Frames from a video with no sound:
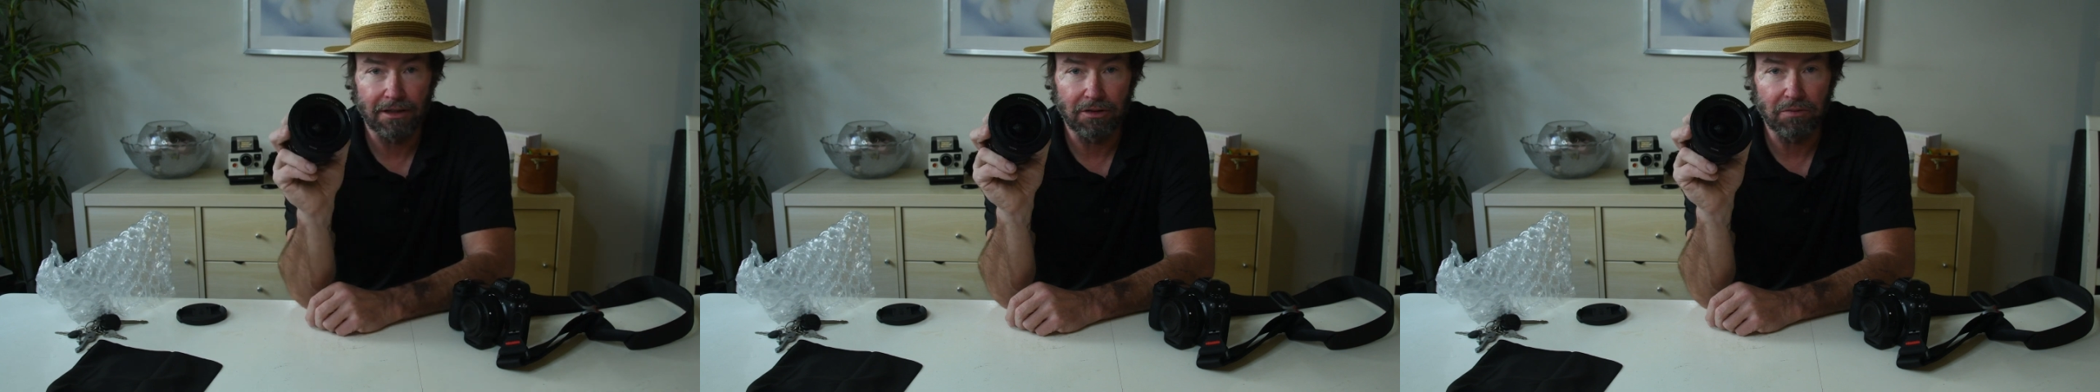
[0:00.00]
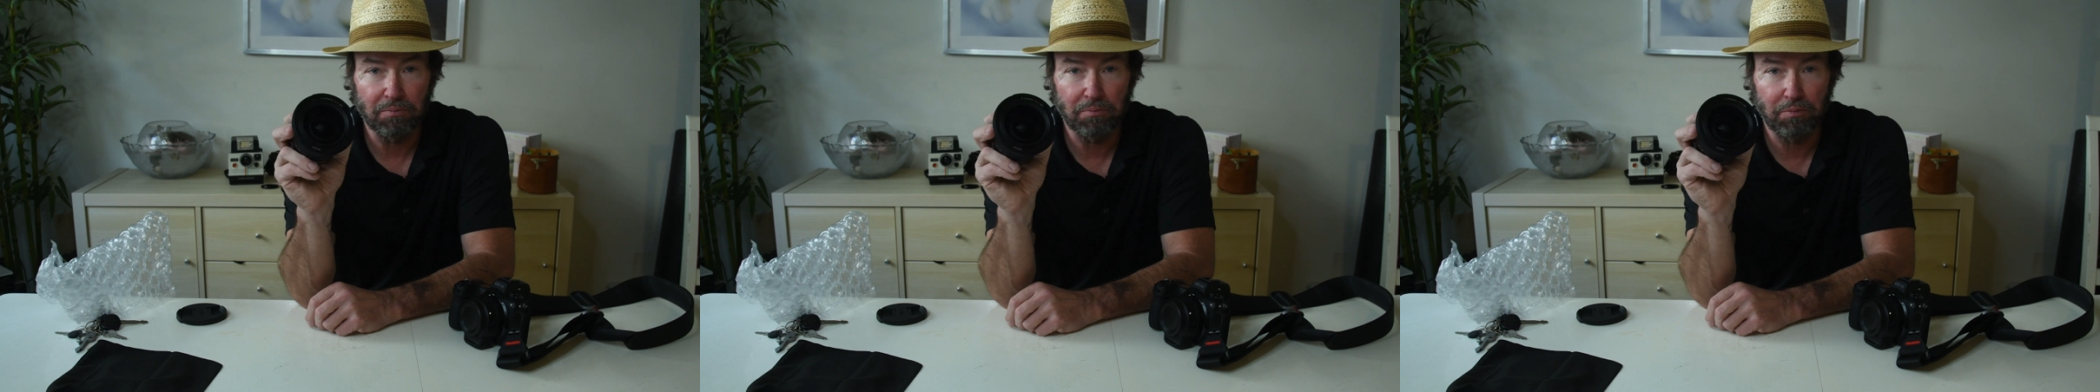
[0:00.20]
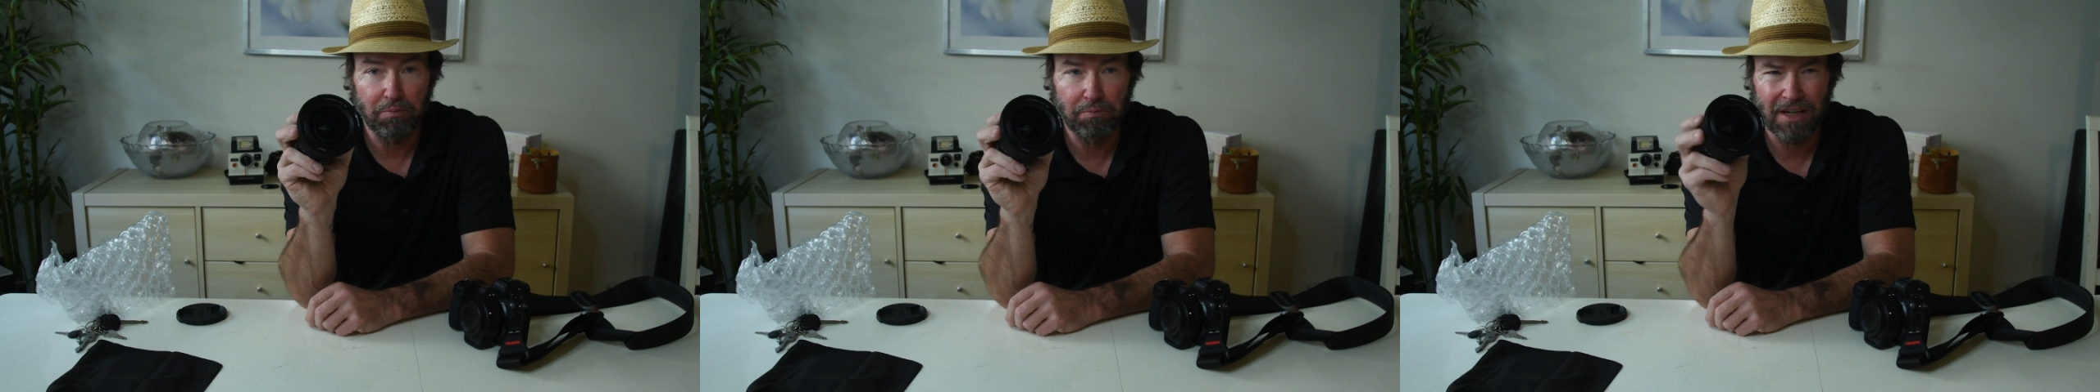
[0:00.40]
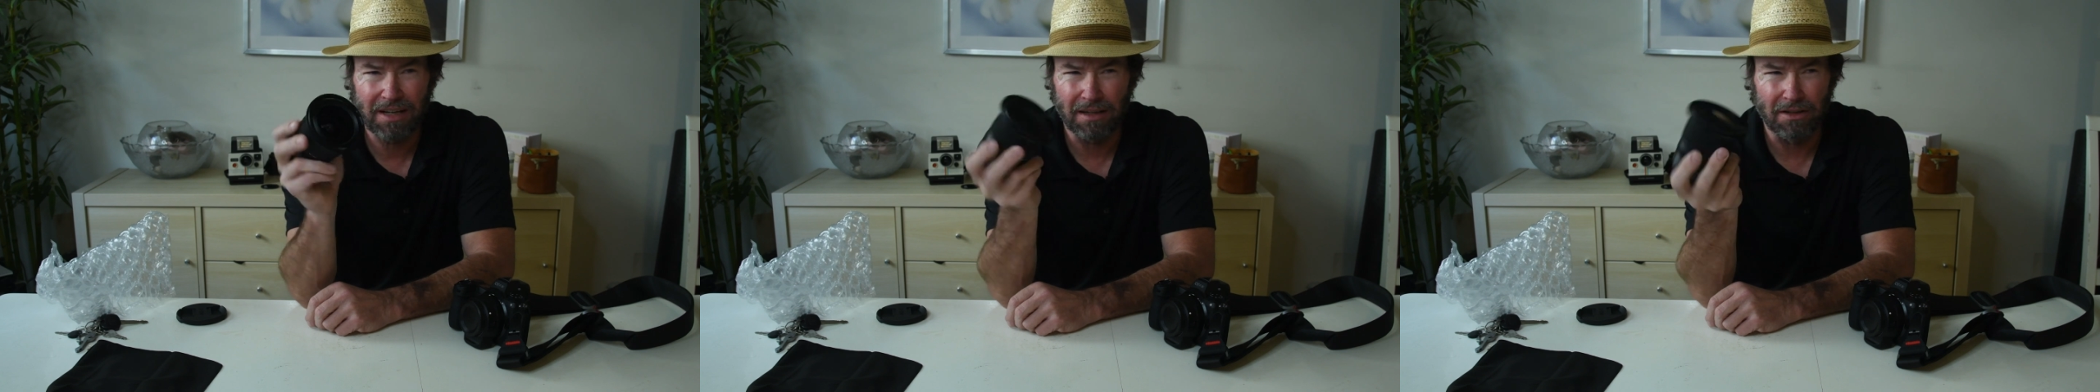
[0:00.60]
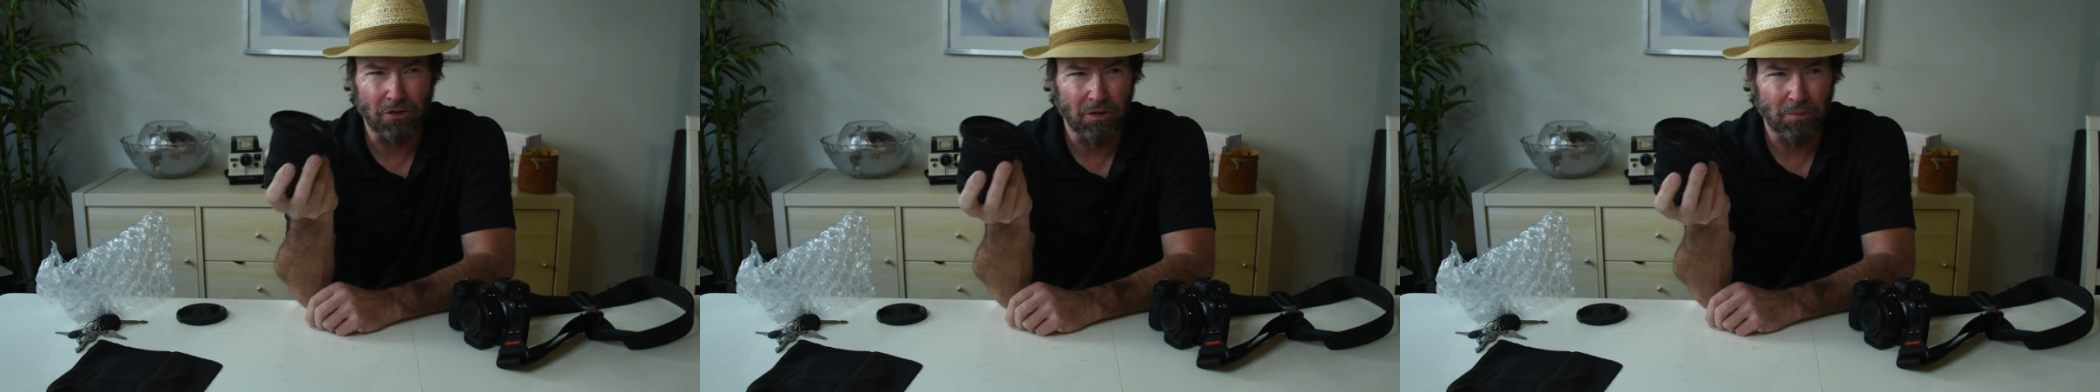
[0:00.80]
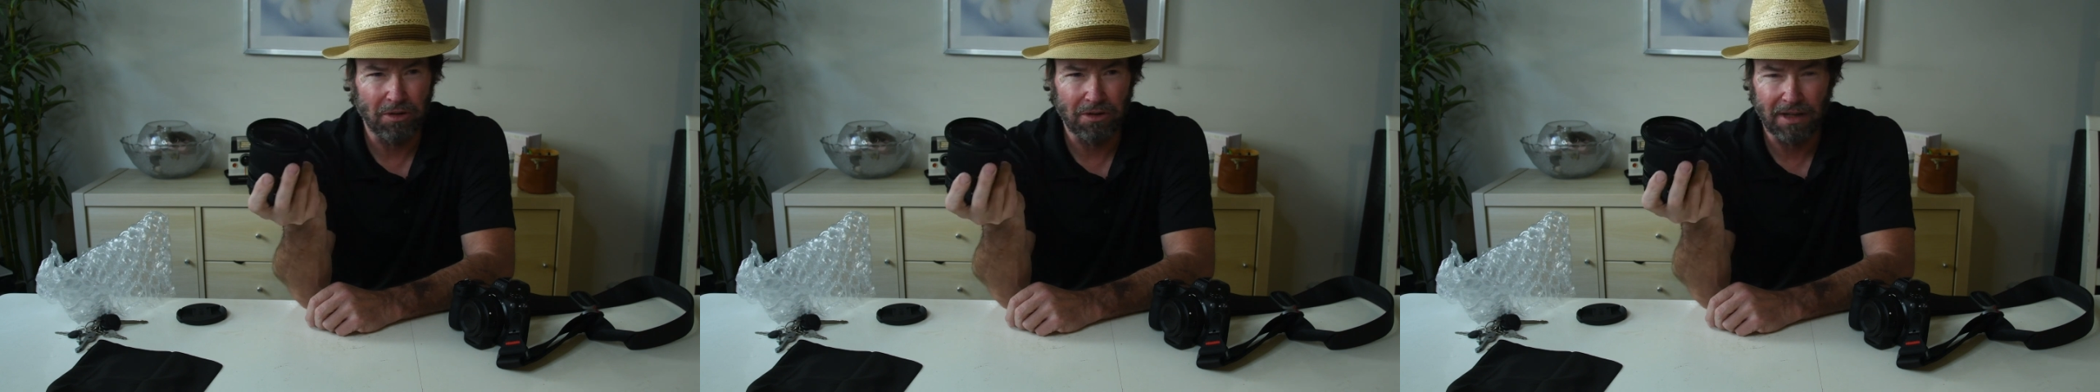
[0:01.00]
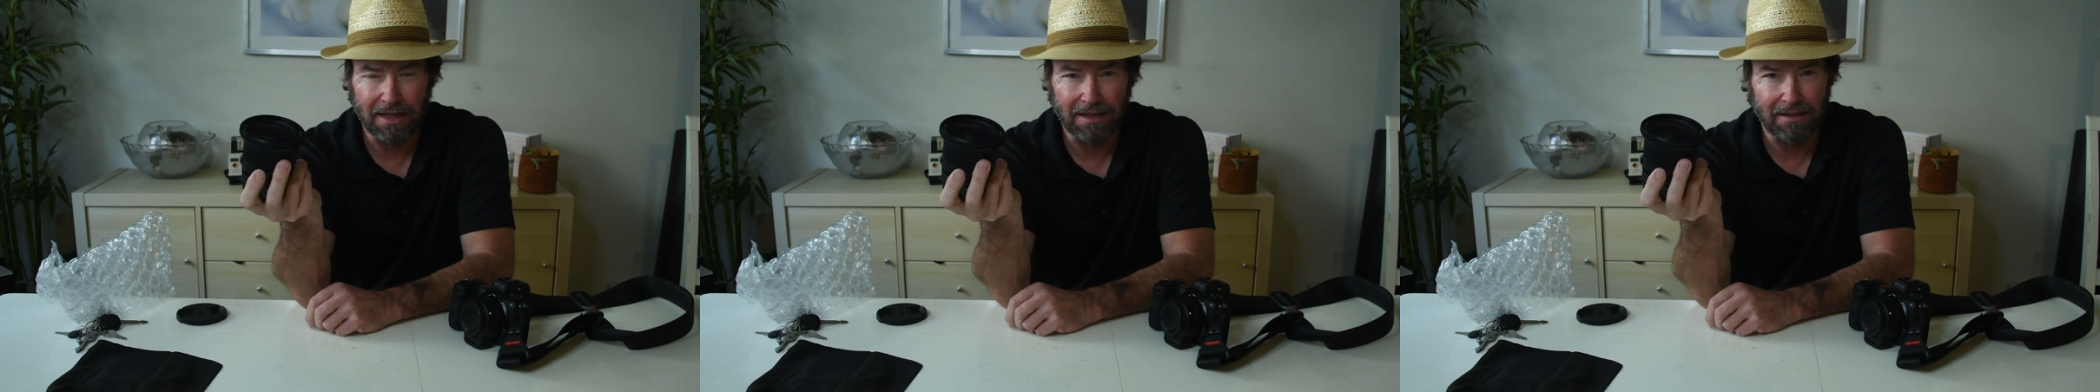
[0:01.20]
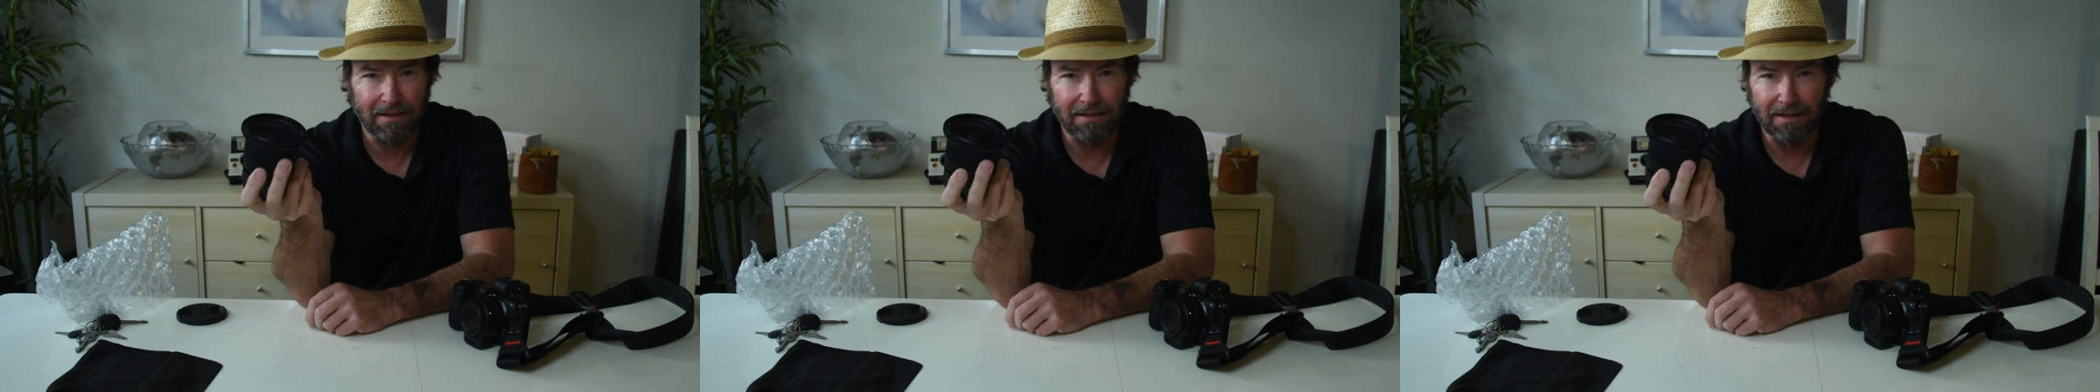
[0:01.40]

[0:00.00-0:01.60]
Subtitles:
You take a normal like